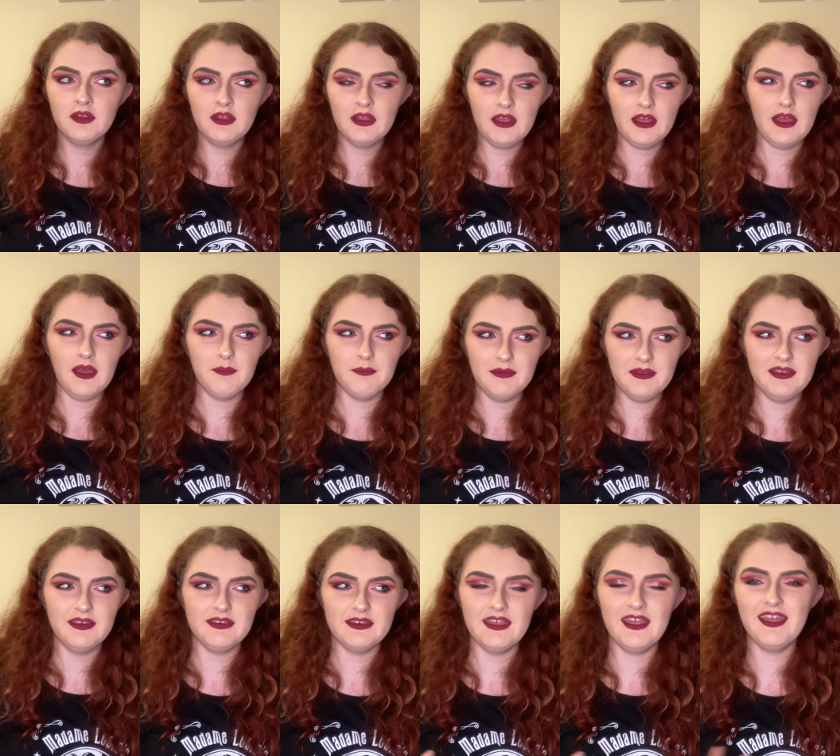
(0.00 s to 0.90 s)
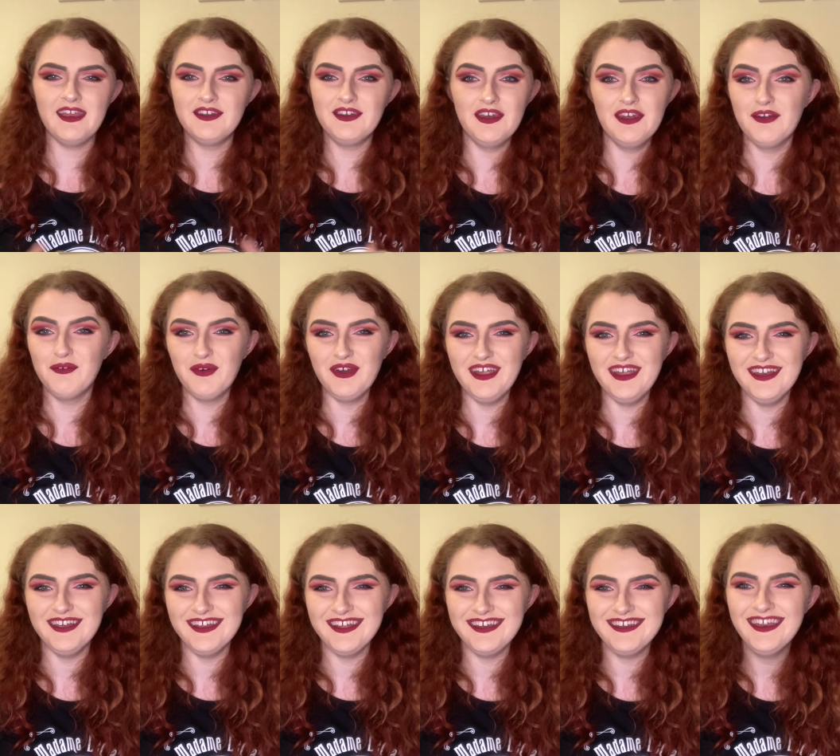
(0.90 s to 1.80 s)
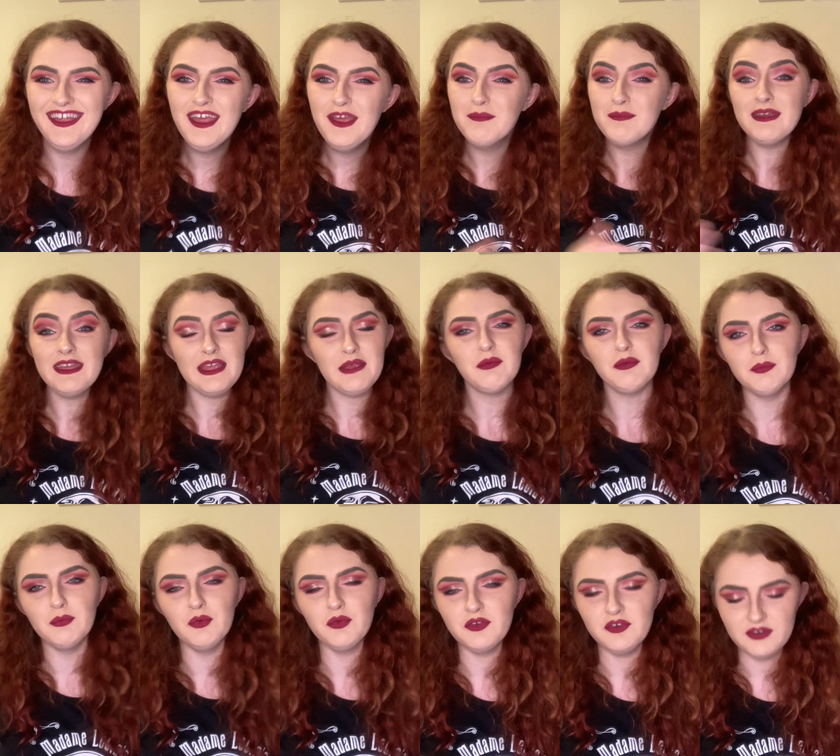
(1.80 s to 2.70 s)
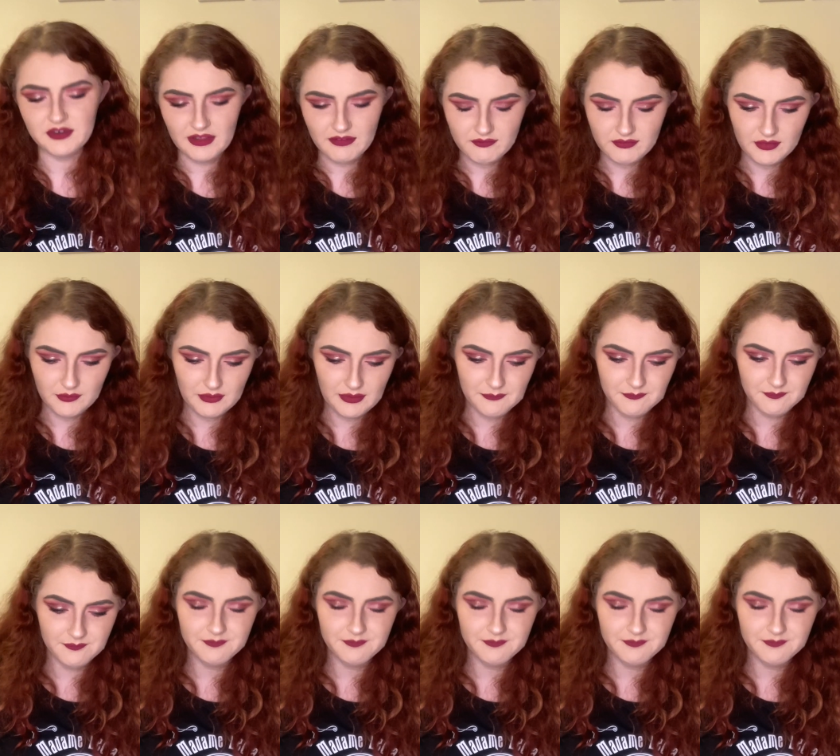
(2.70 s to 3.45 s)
I don't know what he did, but he was mauled to death, so